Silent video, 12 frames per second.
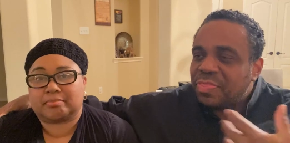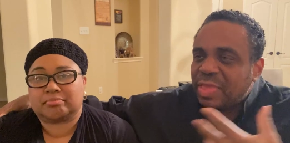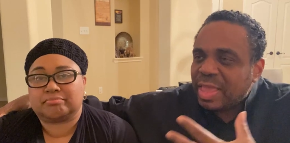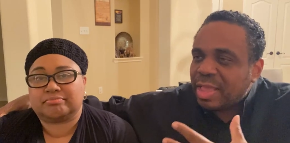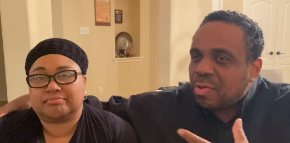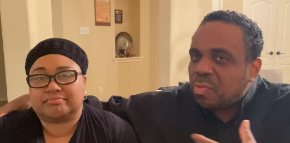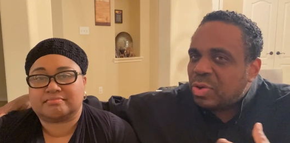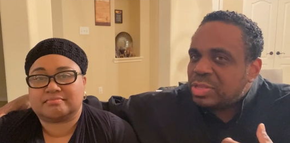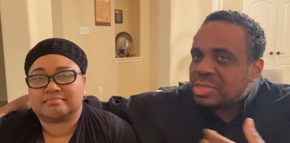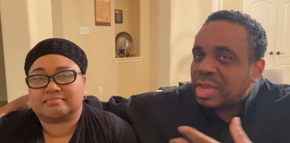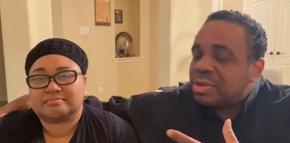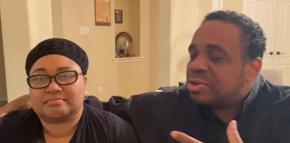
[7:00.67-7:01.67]
Speaker 1: think
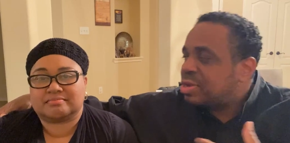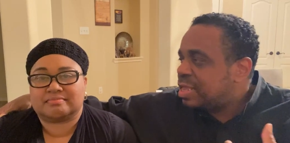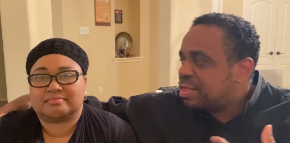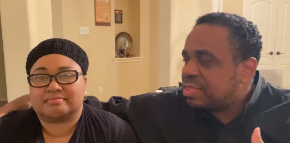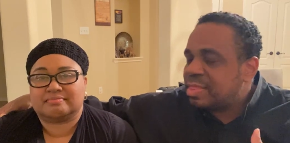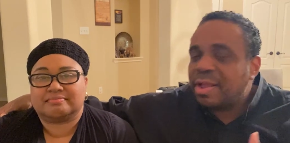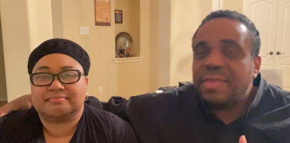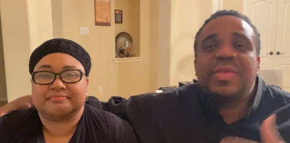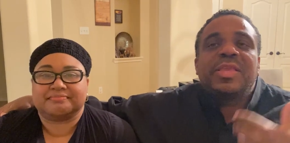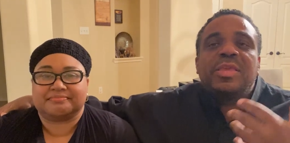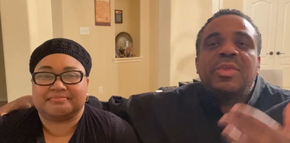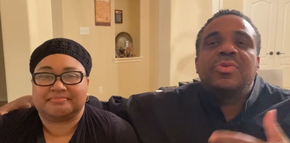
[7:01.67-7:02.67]
what's underneath there, and
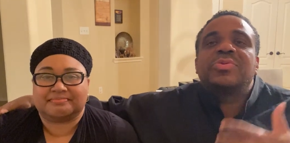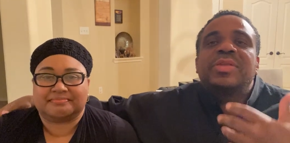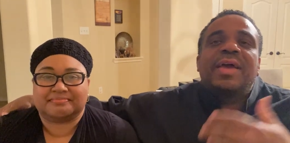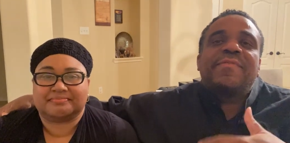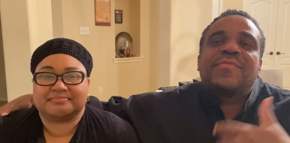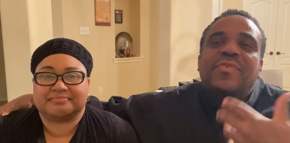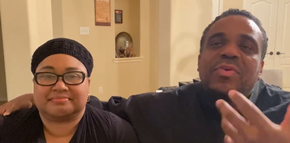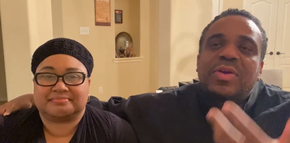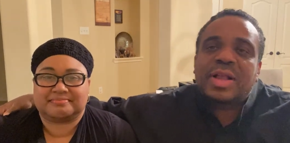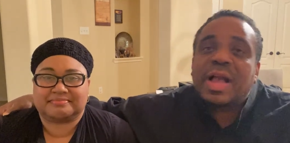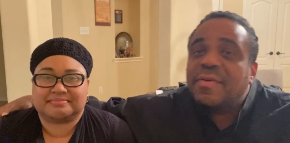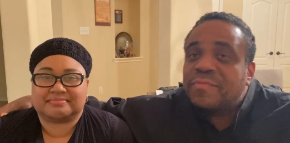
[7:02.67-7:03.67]
then use that for a
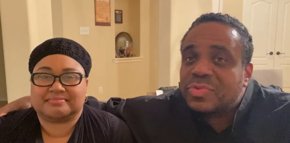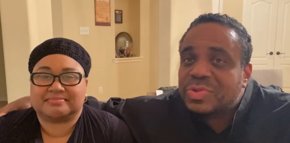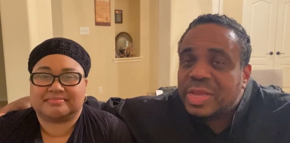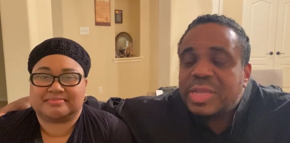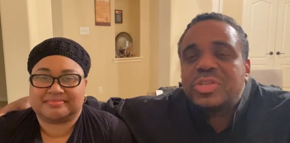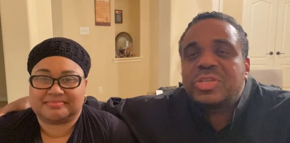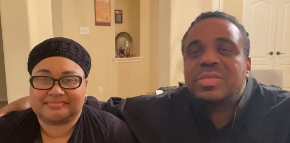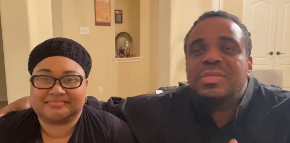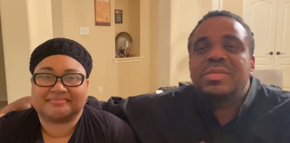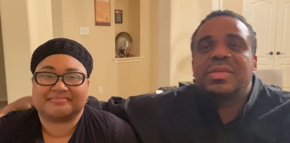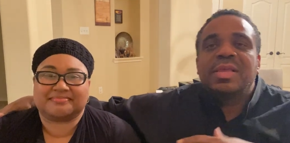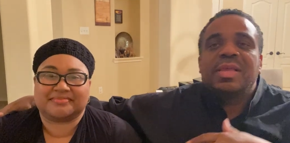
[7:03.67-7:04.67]

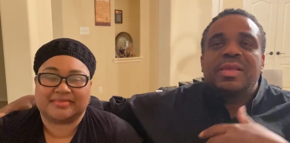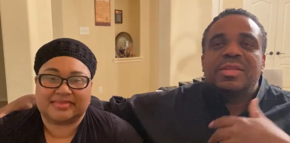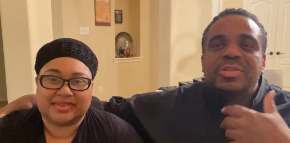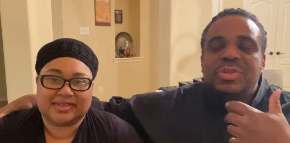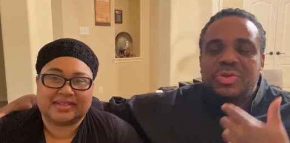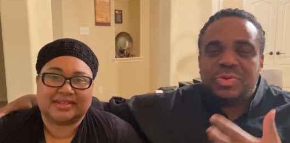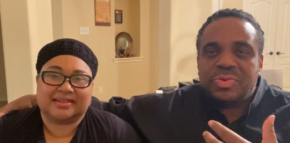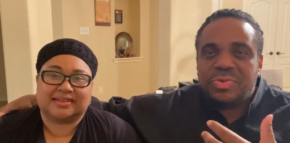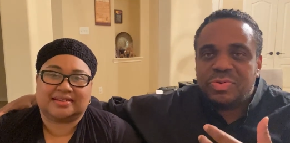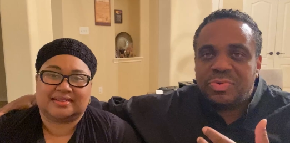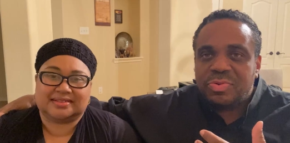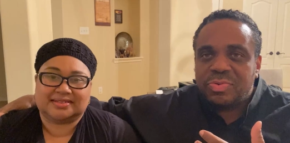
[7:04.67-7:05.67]
conversation
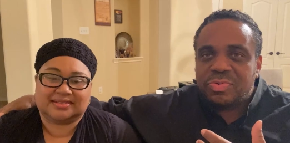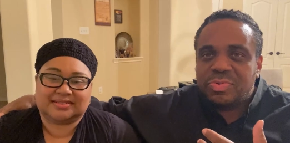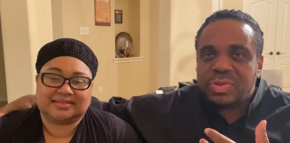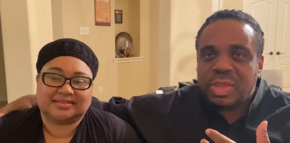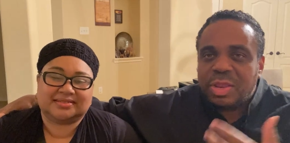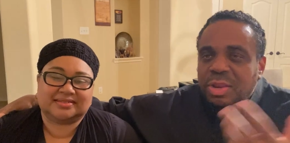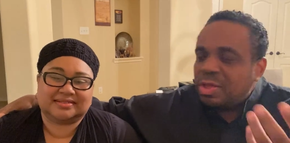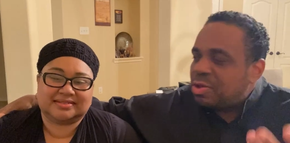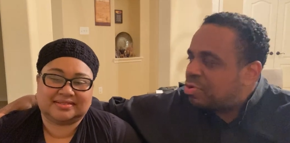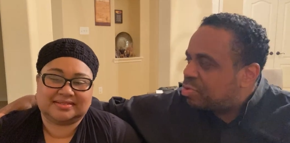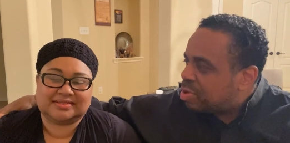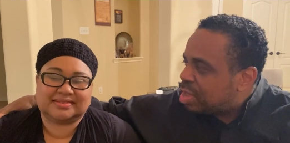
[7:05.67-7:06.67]
to, you
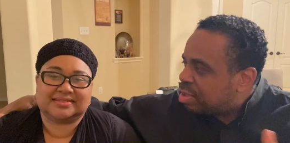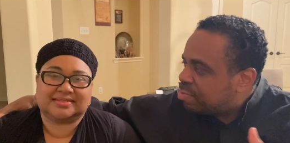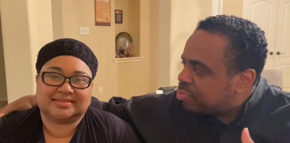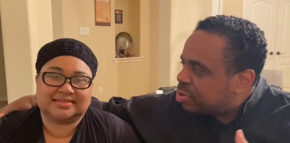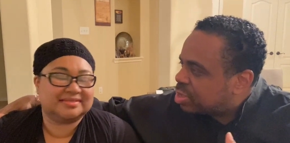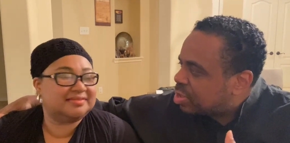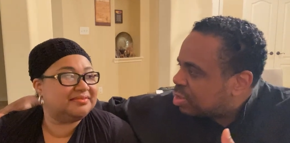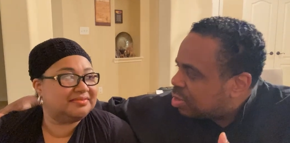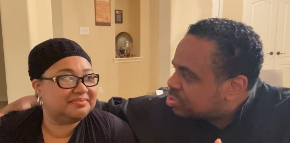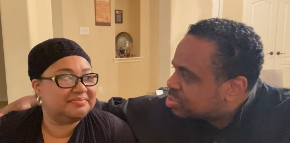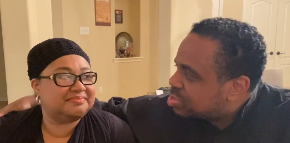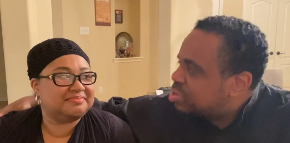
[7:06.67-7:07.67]
know, bring you
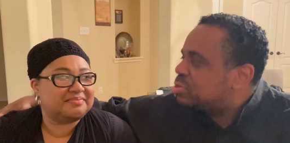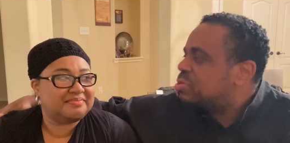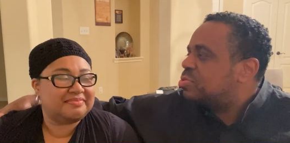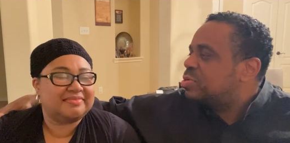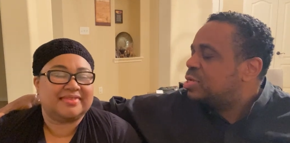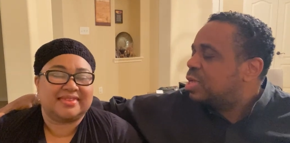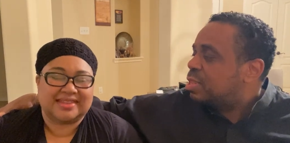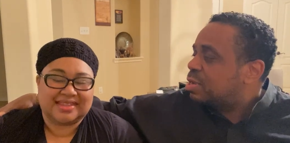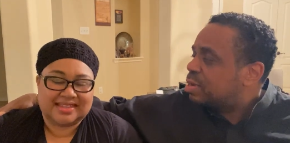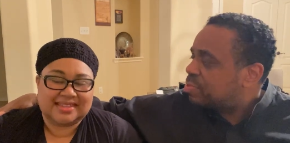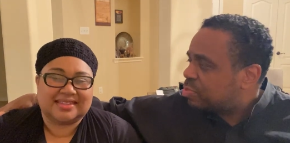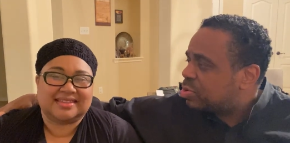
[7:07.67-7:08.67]
closer to each other.
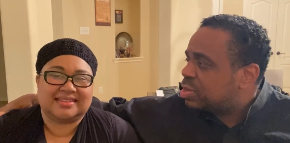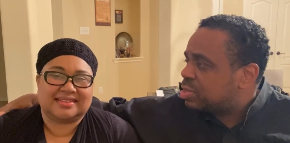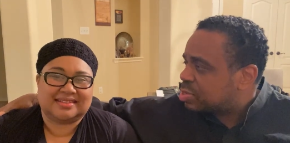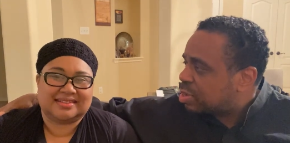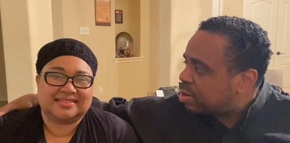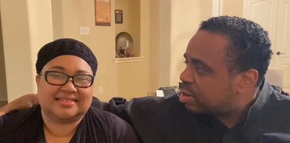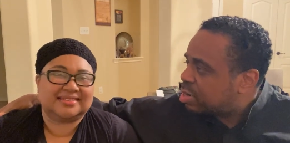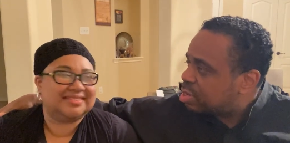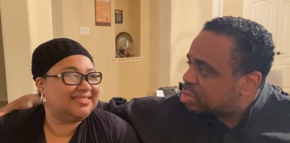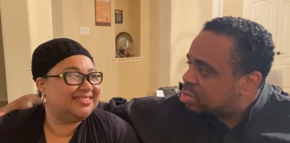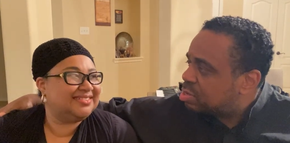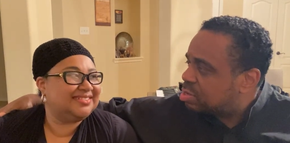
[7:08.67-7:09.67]
I'm really sorry
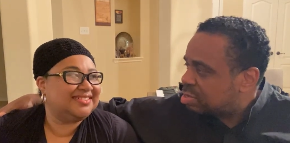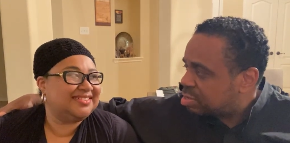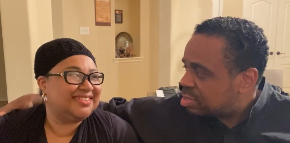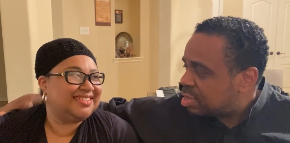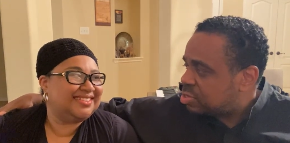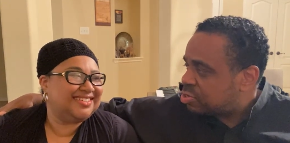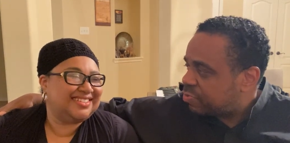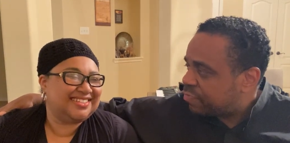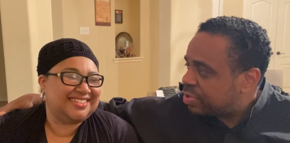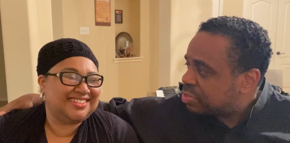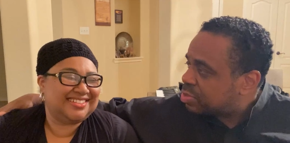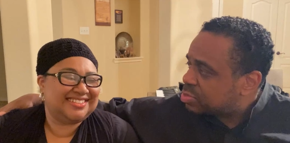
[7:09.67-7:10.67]
that you
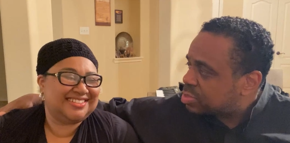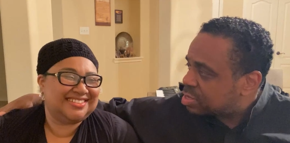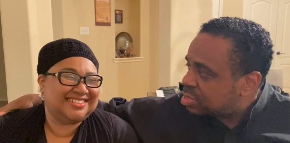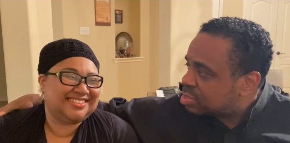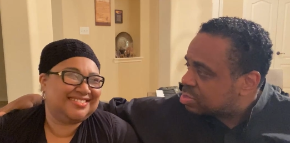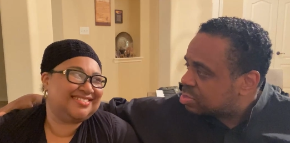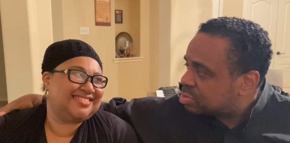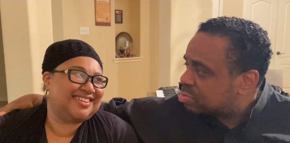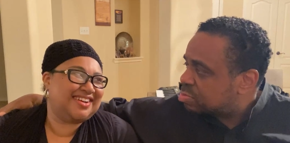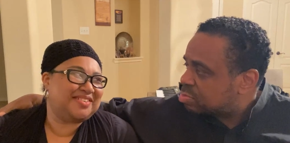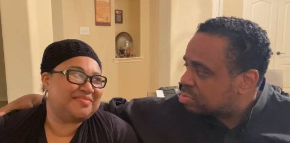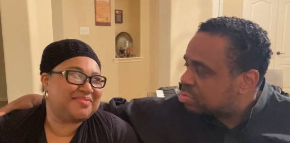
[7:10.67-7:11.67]
felt those things.
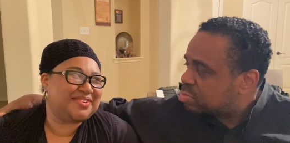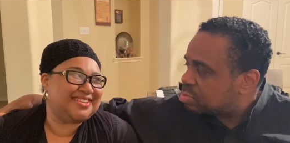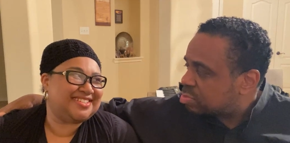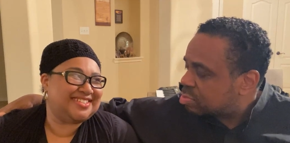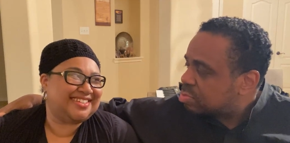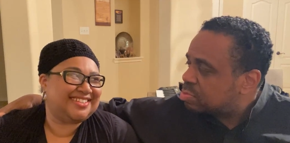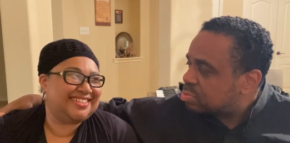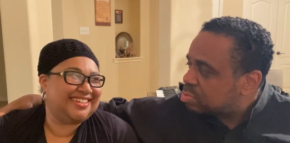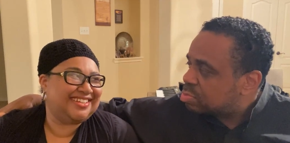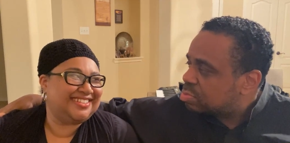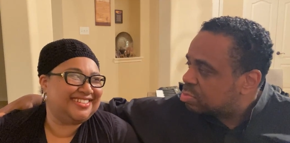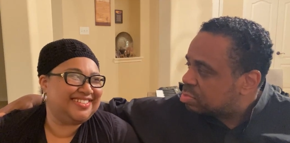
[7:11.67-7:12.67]
I appreciate
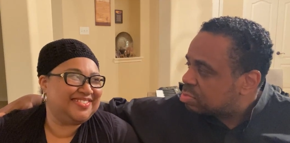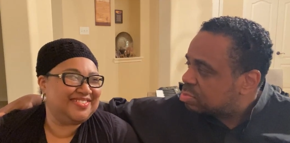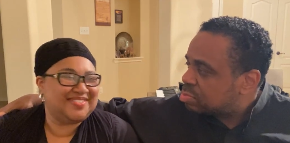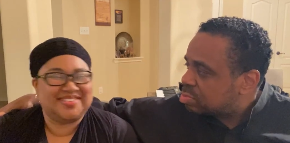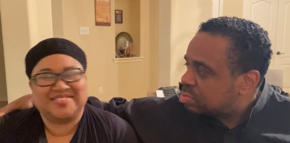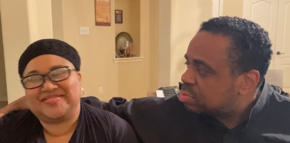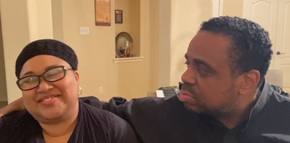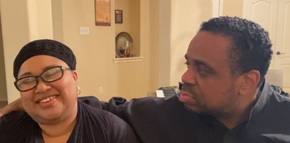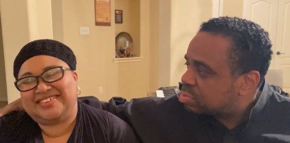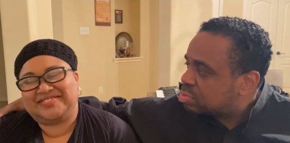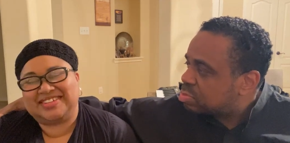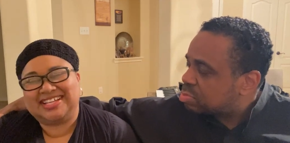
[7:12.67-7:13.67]
that, and you know you're
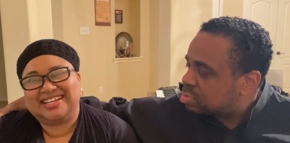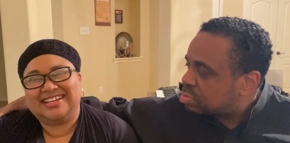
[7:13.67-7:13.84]
forgiven.